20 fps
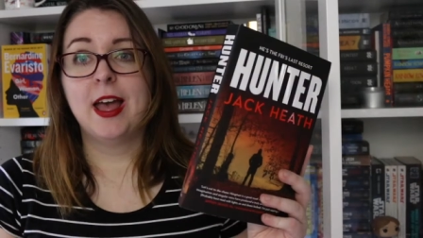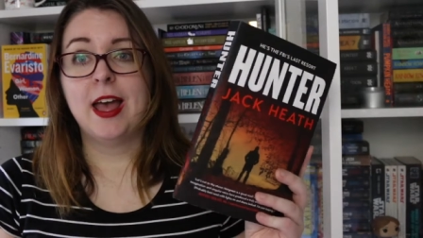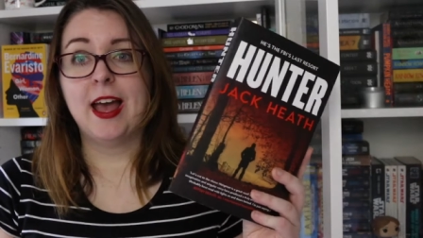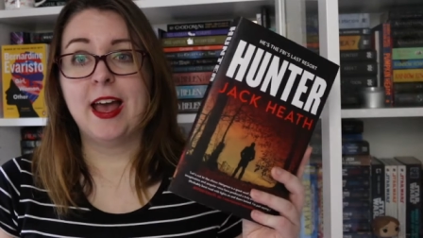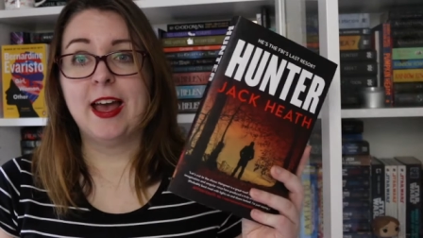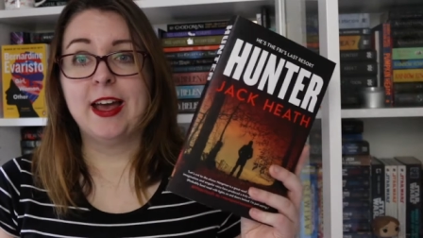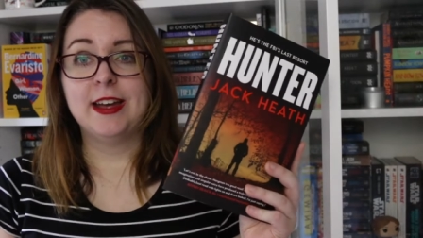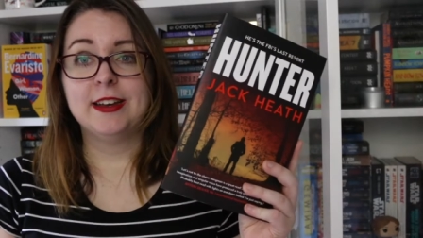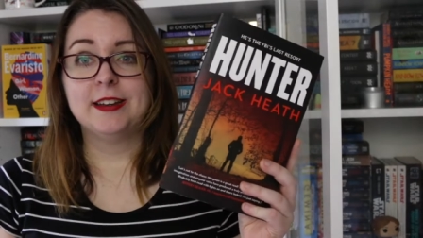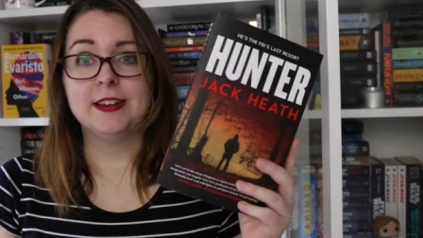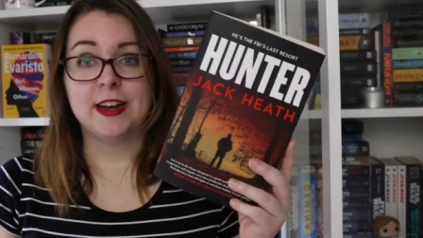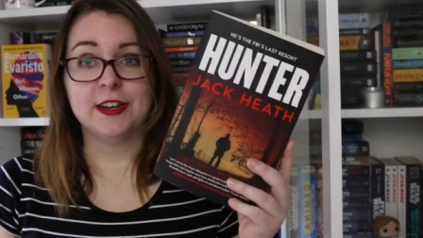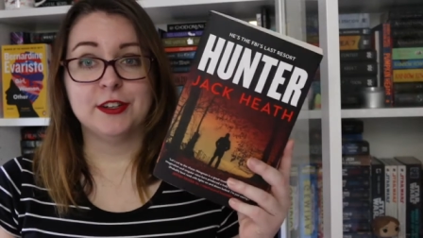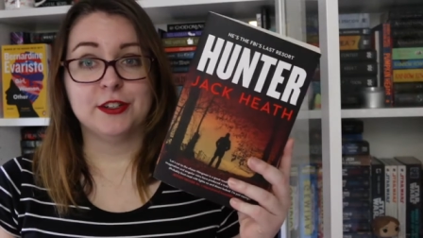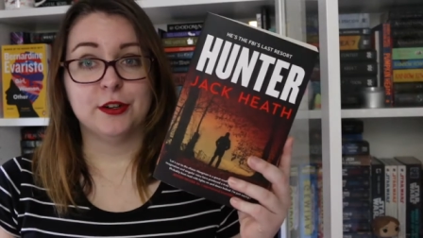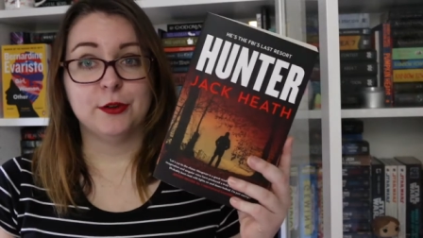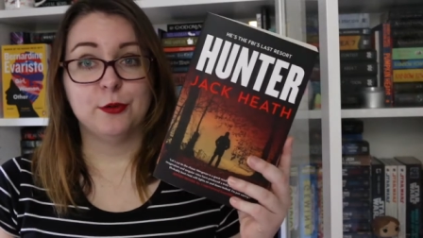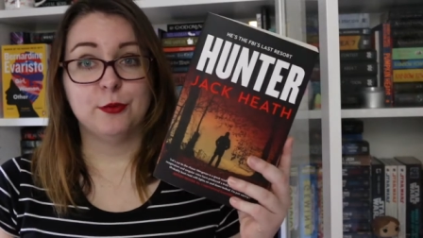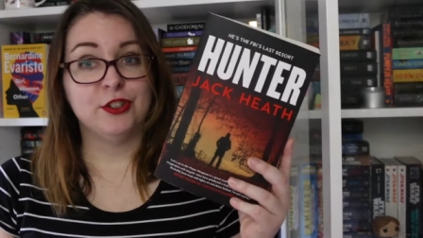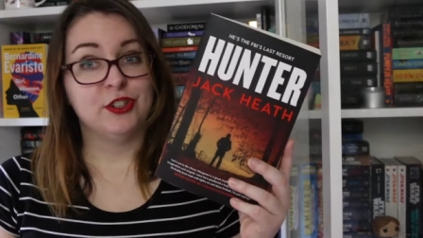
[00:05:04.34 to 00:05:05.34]
and
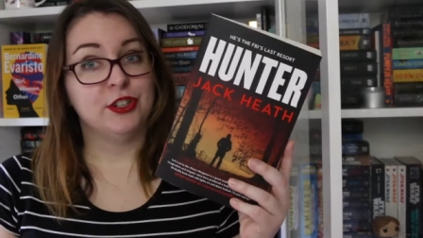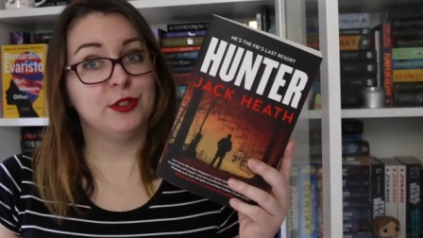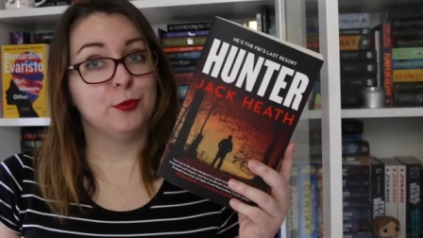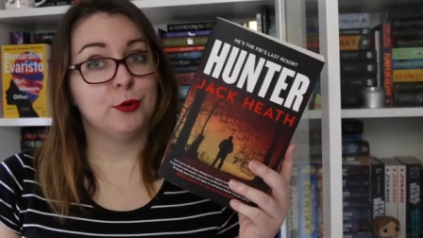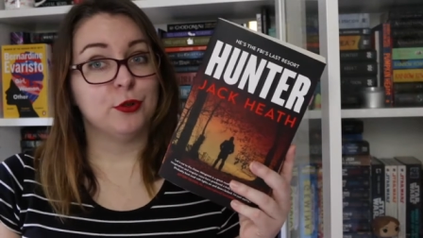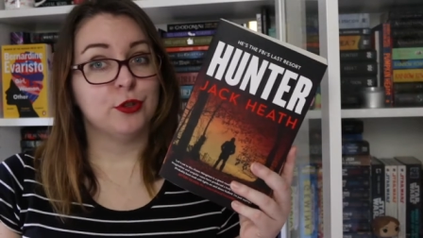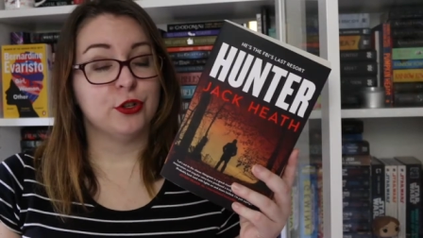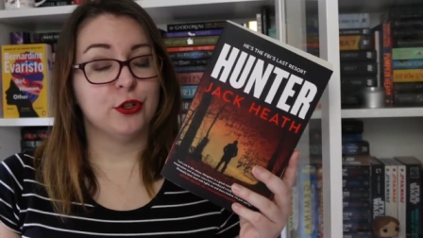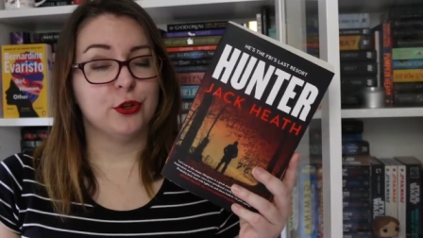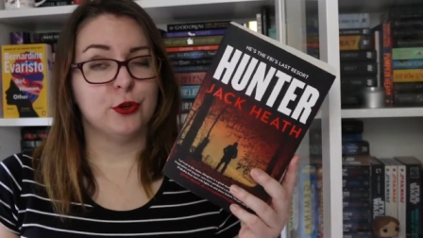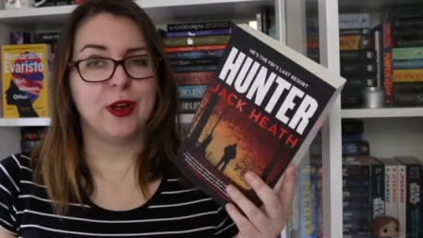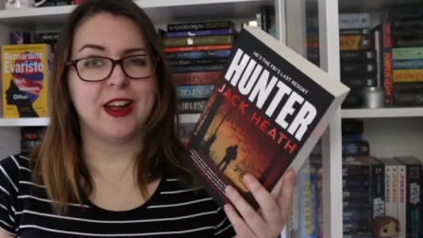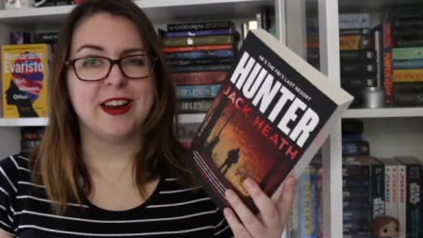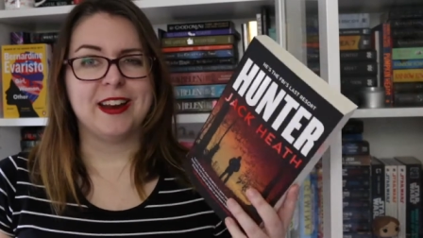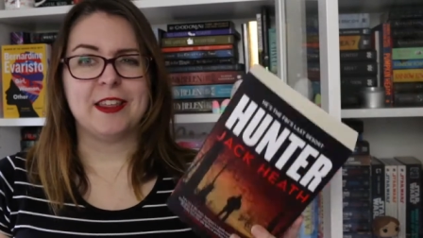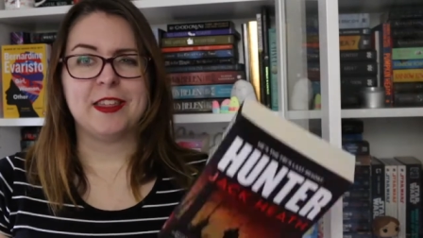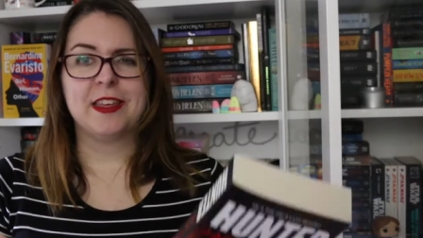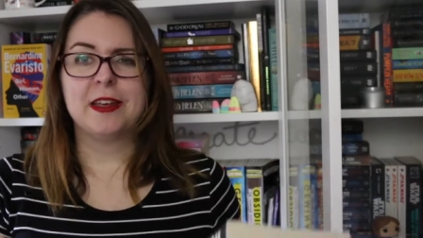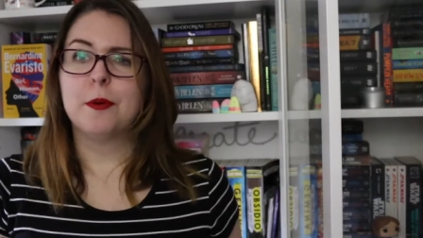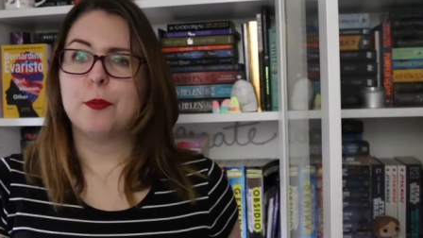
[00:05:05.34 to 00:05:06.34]
Hunter, which is book two. And I
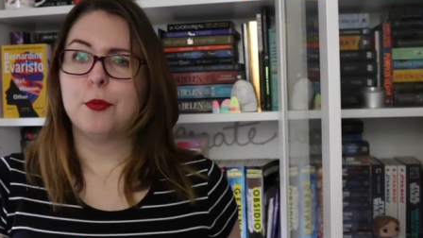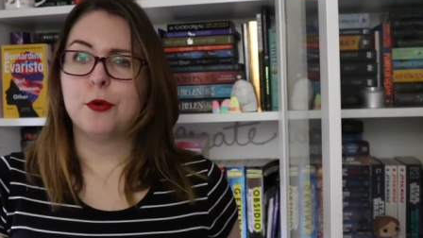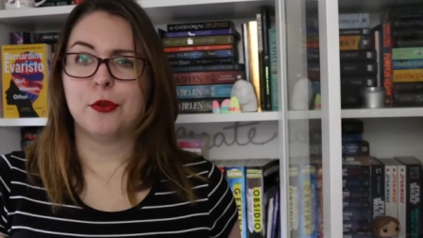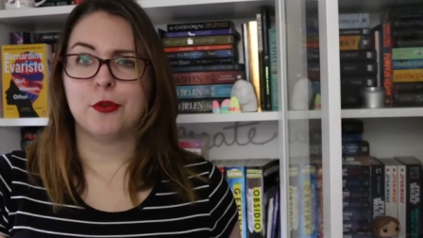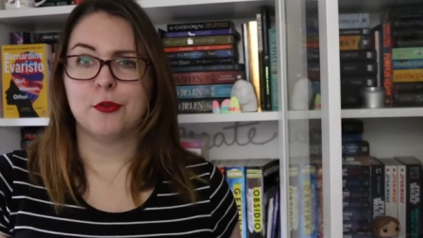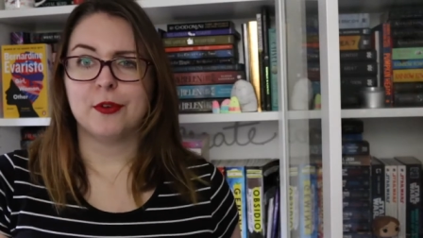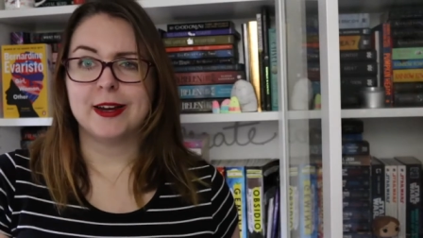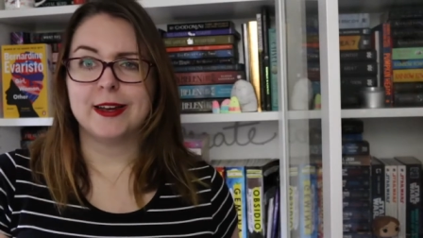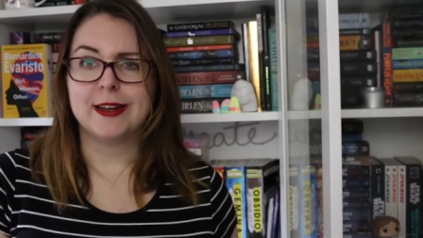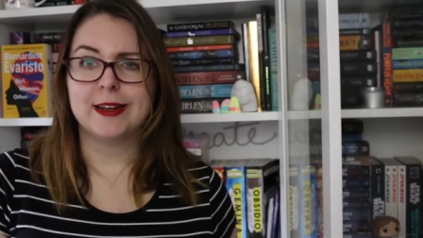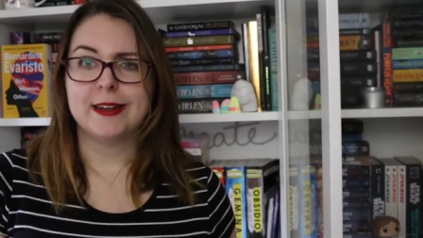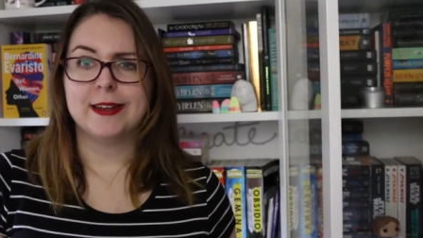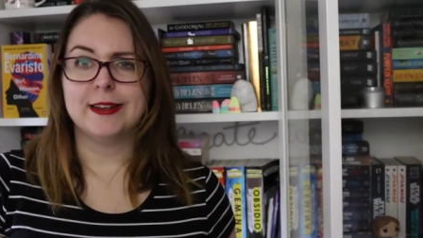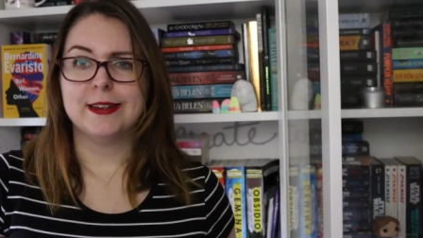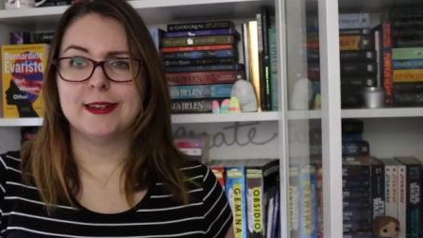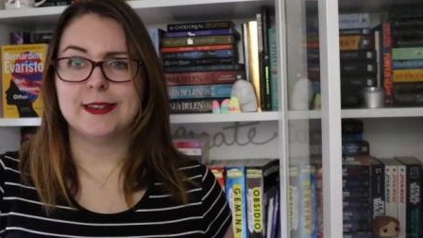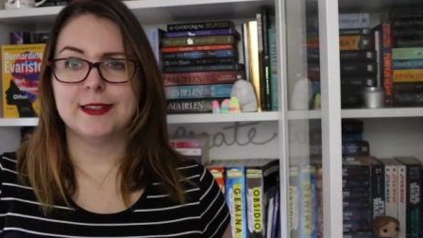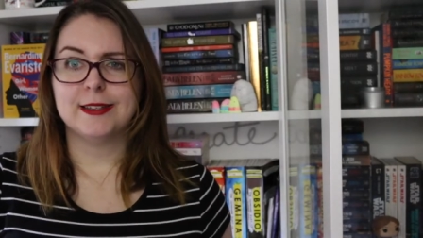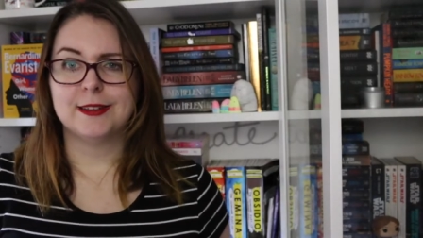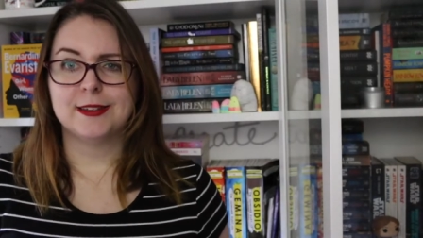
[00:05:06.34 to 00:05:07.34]
think book three
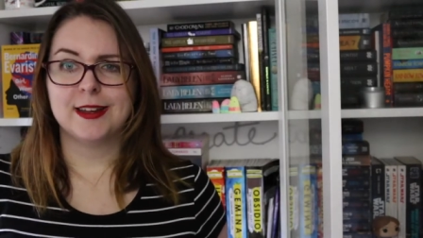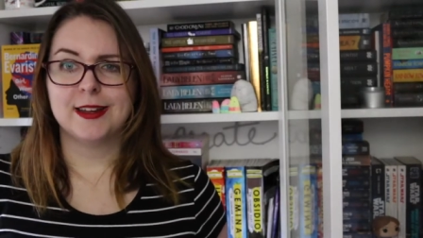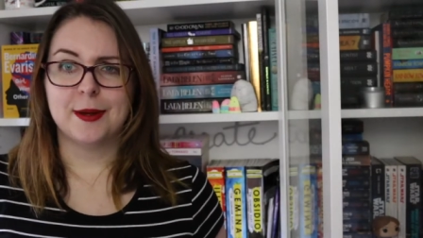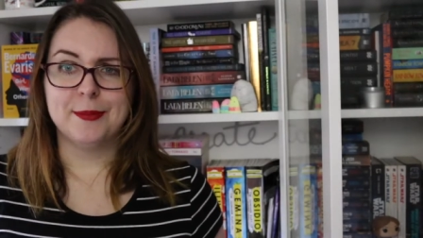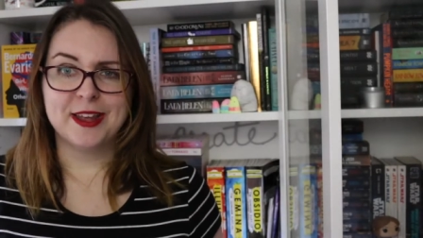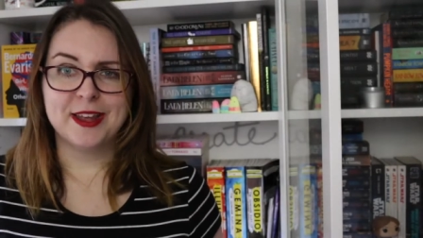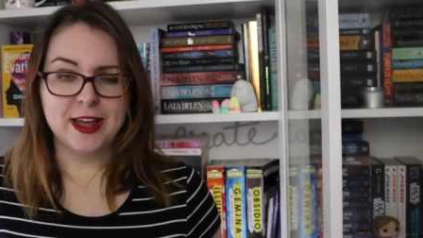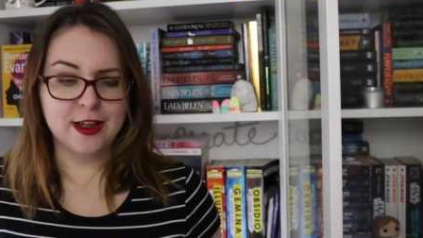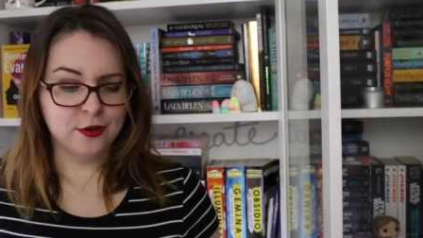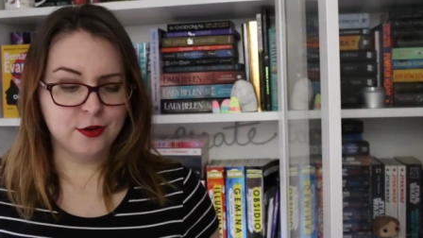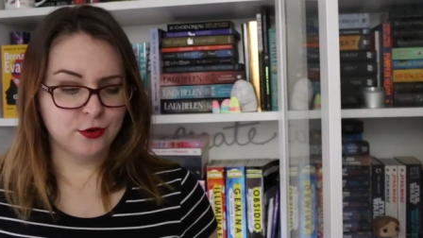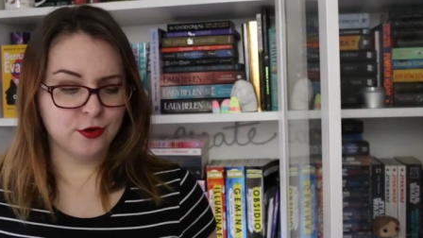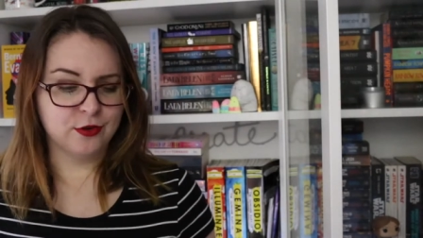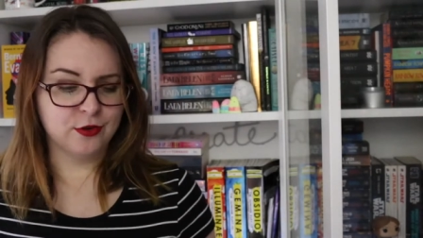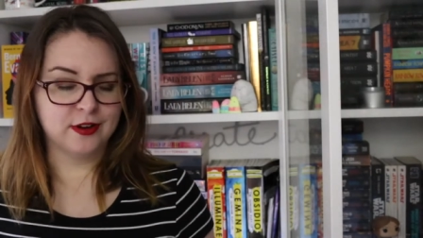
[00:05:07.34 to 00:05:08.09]
is coming out,